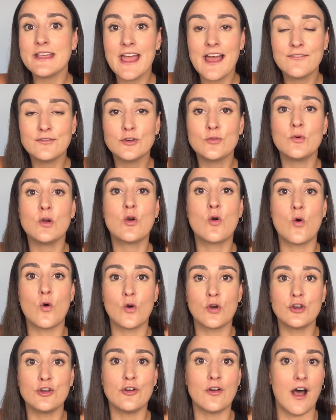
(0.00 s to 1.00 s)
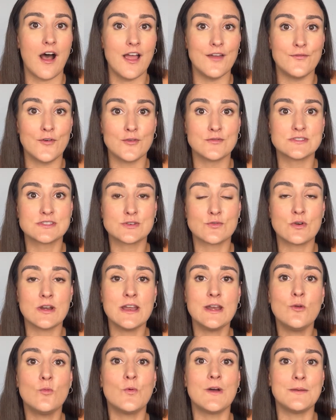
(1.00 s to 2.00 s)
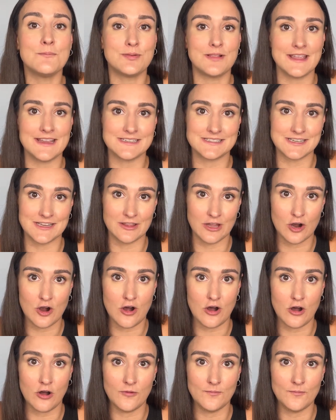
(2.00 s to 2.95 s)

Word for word: have to record your iPhone screen when placing the call.